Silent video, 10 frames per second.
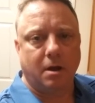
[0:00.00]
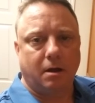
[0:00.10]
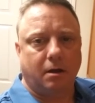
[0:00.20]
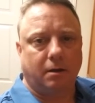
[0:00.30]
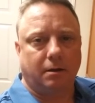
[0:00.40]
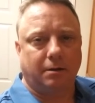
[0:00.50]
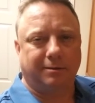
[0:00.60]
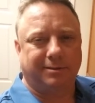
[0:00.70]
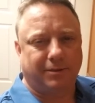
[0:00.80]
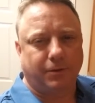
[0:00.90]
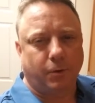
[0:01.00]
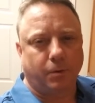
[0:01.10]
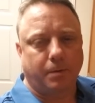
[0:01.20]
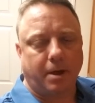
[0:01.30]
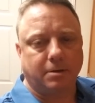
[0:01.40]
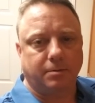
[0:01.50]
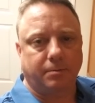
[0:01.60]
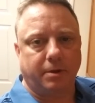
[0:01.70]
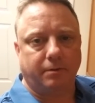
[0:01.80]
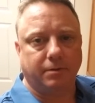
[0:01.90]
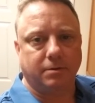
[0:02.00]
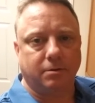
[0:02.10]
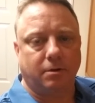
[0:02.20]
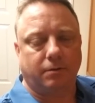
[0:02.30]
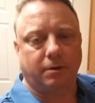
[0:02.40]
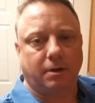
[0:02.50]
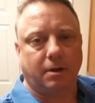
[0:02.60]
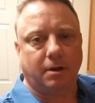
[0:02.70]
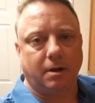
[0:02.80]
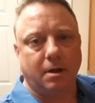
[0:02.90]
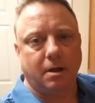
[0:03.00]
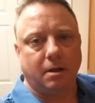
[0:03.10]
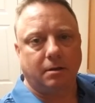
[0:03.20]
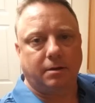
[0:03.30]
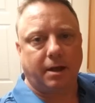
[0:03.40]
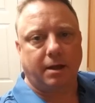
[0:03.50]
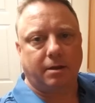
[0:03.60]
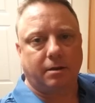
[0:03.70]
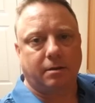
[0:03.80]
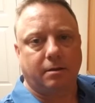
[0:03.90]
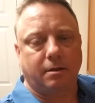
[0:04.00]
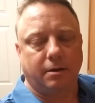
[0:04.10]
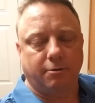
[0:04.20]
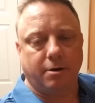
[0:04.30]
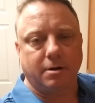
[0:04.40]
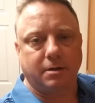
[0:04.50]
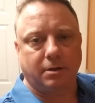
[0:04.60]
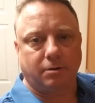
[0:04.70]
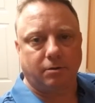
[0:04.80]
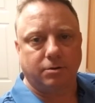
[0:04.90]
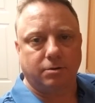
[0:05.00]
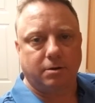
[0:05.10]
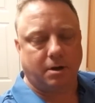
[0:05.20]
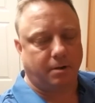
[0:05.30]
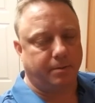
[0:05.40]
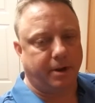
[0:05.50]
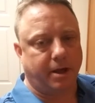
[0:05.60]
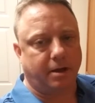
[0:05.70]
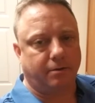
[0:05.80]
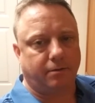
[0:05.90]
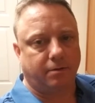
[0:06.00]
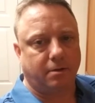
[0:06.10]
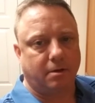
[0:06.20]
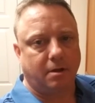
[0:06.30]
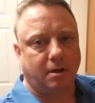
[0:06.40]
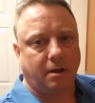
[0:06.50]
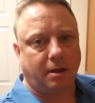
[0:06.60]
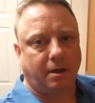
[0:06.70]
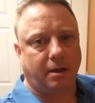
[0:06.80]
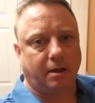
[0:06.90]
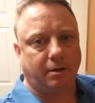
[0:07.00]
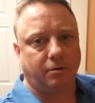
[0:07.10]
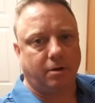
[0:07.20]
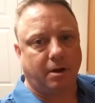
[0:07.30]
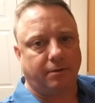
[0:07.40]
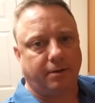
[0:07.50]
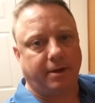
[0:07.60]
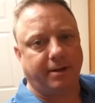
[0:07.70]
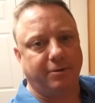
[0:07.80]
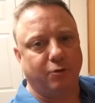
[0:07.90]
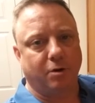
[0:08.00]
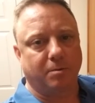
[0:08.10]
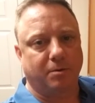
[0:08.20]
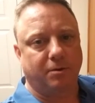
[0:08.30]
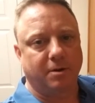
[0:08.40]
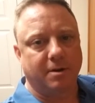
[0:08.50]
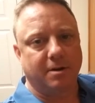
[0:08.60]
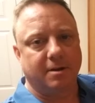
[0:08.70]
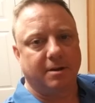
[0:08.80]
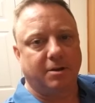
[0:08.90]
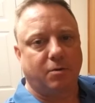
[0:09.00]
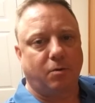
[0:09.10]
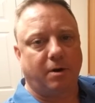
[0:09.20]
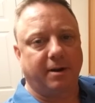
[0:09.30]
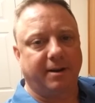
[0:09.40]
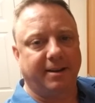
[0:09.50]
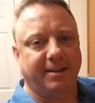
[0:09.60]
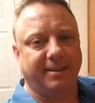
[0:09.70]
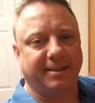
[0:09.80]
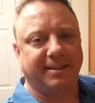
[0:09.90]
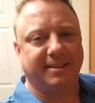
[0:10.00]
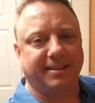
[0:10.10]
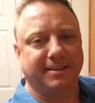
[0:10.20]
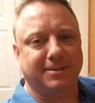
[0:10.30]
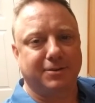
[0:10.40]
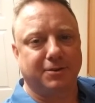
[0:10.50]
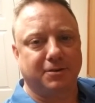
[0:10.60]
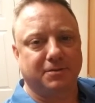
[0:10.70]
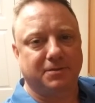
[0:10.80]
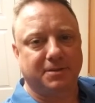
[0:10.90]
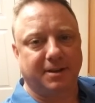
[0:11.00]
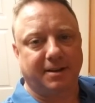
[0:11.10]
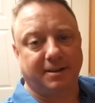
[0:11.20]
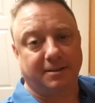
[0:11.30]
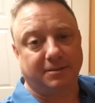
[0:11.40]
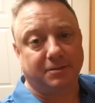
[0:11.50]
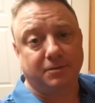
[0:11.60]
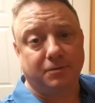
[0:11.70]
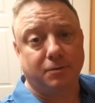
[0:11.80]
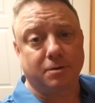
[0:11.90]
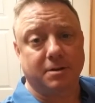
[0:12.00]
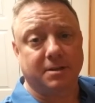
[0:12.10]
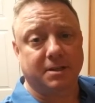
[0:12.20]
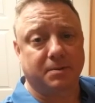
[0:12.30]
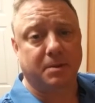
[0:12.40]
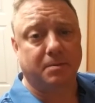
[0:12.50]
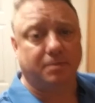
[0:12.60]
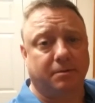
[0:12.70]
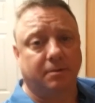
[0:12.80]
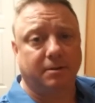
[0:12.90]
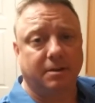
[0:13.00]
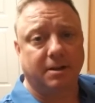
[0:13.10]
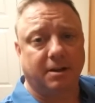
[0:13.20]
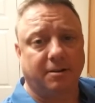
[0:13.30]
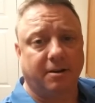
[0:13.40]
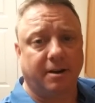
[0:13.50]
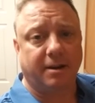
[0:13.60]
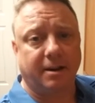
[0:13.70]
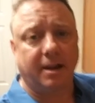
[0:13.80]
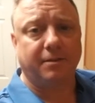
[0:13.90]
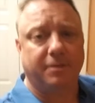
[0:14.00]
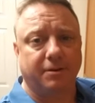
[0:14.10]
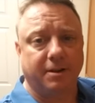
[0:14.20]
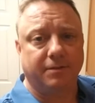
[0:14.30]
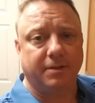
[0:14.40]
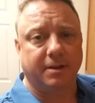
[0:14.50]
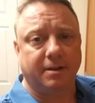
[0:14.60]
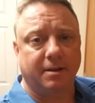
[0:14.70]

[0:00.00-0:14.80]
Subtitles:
4 pounds of beef is an awful lot. Take the ingredients I told you, cut them in half, and you'll have a normal quantity that serves 4 to 6 people. All right, have a good evening.